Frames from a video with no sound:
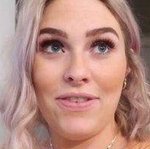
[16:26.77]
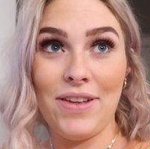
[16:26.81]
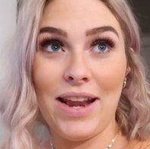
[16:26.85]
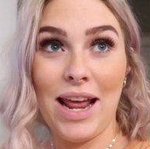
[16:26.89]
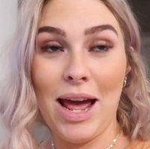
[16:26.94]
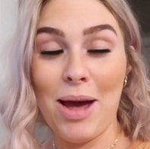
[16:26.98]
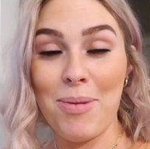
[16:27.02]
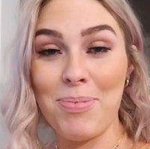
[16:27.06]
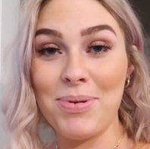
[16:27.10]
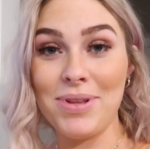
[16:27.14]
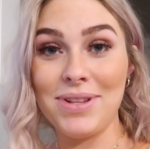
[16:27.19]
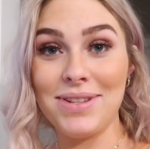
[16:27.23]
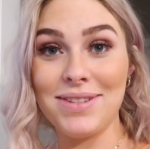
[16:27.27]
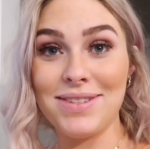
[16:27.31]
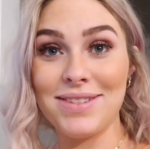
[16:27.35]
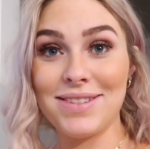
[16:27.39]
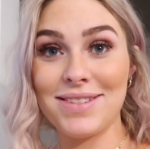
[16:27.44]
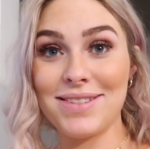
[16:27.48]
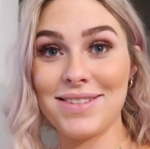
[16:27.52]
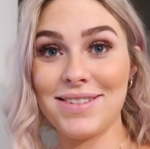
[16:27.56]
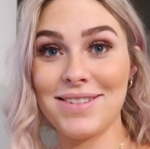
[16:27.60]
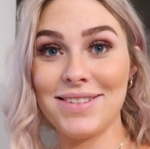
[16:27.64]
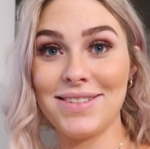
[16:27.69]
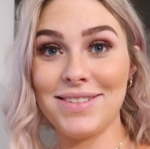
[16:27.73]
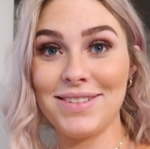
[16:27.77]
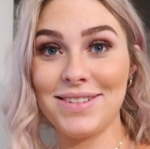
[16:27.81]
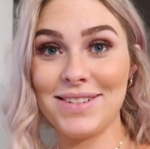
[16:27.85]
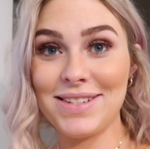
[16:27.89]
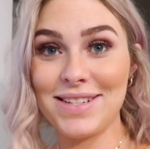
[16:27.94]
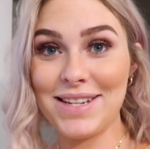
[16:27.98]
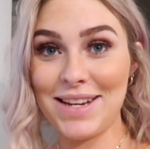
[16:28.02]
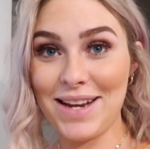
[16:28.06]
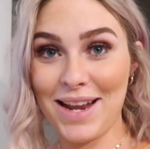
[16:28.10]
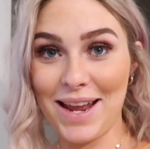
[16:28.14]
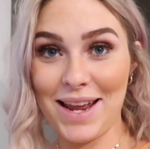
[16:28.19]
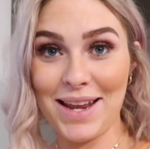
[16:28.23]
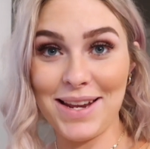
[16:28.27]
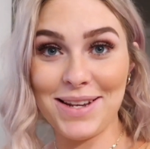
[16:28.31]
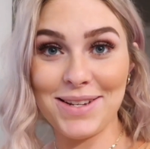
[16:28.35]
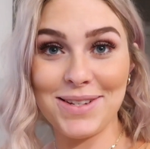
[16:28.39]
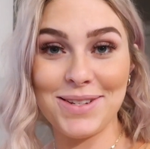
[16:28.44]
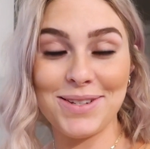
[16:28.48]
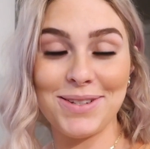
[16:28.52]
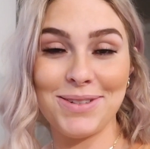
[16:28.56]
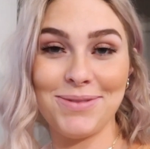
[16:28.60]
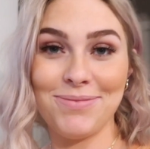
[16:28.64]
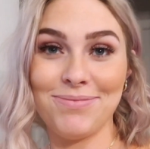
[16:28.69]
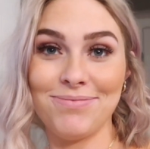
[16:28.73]
it happens
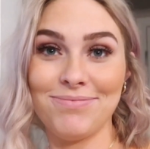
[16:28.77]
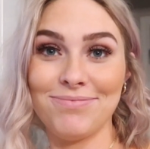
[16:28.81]
tonight,